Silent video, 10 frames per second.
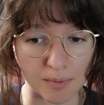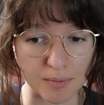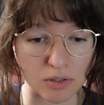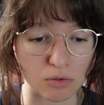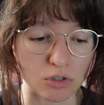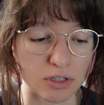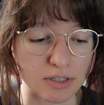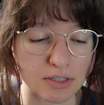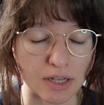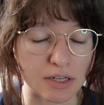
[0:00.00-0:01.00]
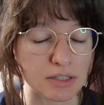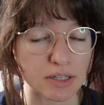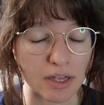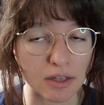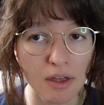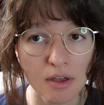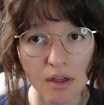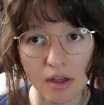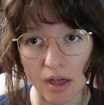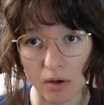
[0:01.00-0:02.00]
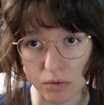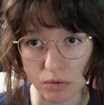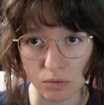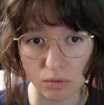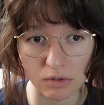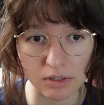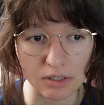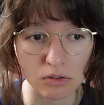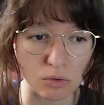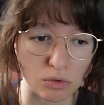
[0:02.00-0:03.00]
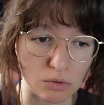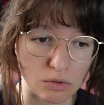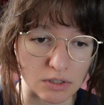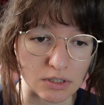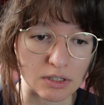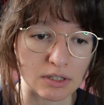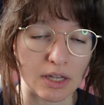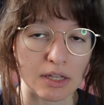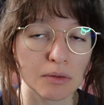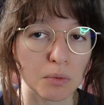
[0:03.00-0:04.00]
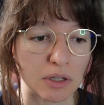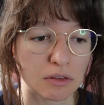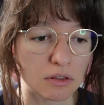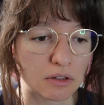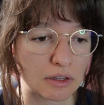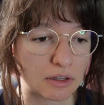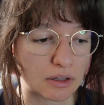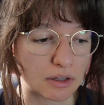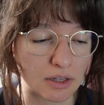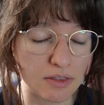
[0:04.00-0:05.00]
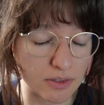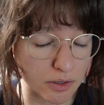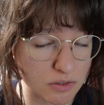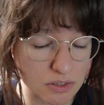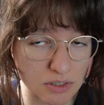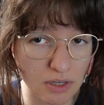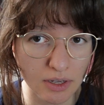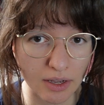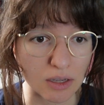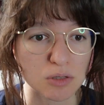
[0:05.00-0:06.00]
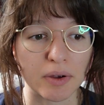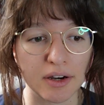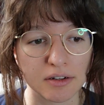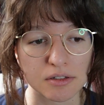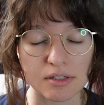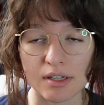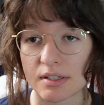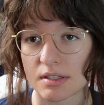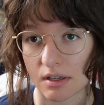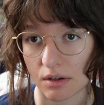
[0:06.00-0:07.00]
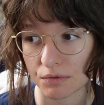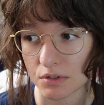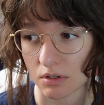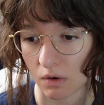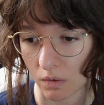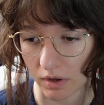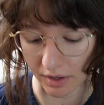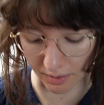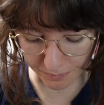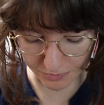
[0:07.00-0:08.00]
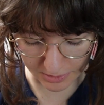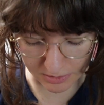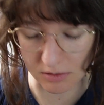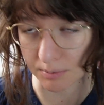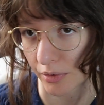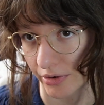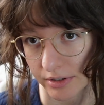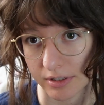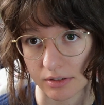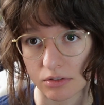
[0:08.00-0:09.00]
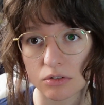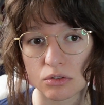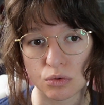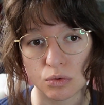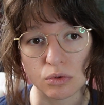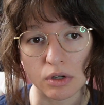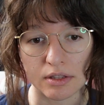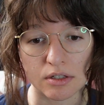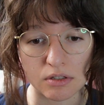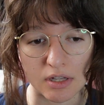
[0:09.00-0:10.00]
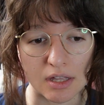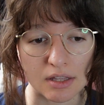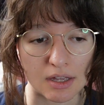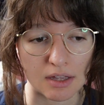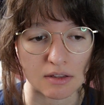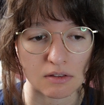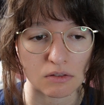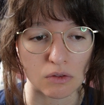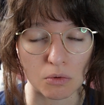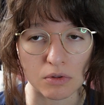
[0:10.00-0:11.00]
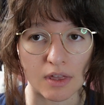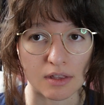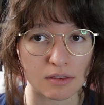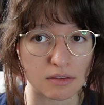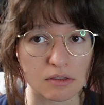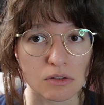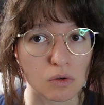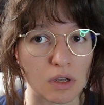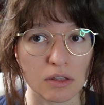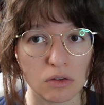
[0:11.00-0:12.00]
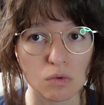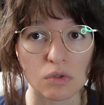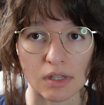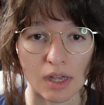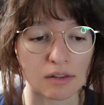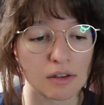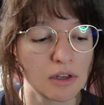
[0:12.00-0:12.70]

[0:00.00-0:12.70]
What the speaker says: it usually states like how you need to use it and when this expires and stuff. So this is important to understand and know that you can use that.